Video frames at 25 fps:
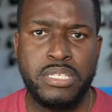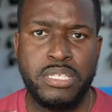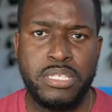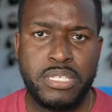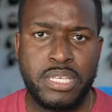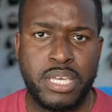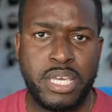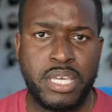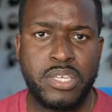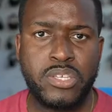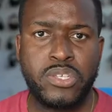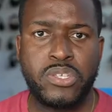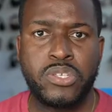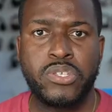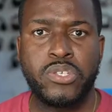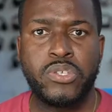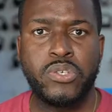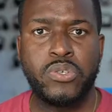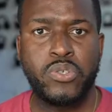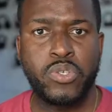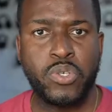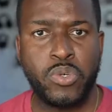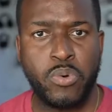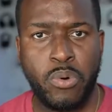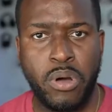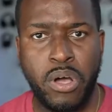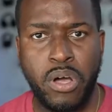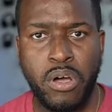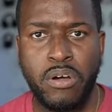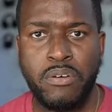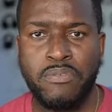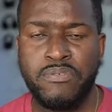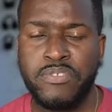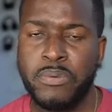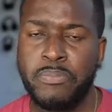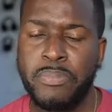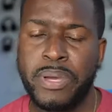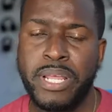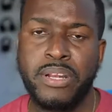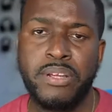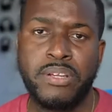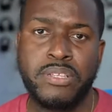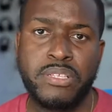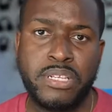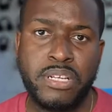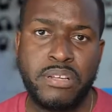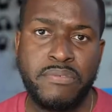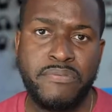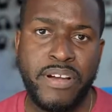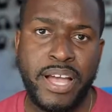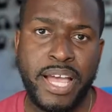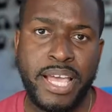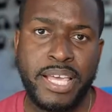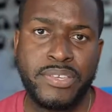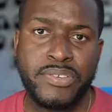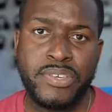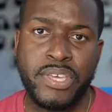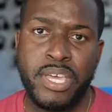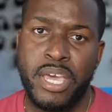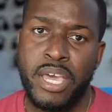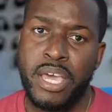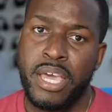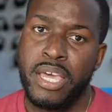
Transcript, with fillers: 6 to 12, depending on the device.